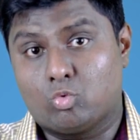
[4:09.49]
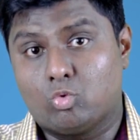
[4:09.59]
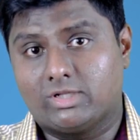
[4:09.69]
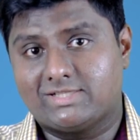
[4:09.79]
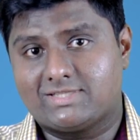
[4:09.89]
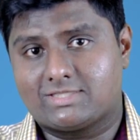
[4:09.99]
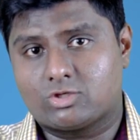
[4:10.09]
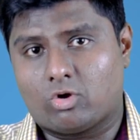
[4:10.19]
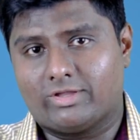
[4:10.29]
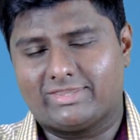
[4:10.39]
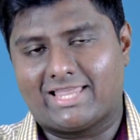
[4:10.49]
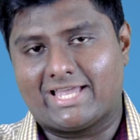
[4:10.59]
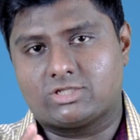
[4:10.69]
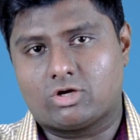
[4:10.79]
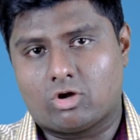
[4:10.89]
Google saw
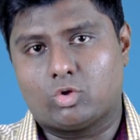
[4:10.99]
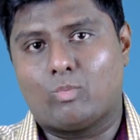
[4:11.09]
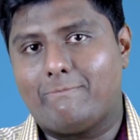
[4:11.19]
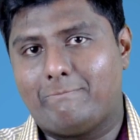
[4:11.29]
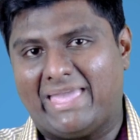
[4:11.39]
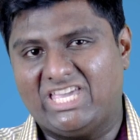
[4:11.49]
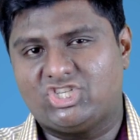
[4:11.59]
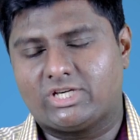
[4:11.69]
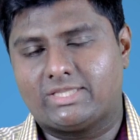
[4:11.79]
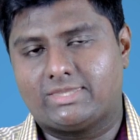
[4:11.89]
that on the web page,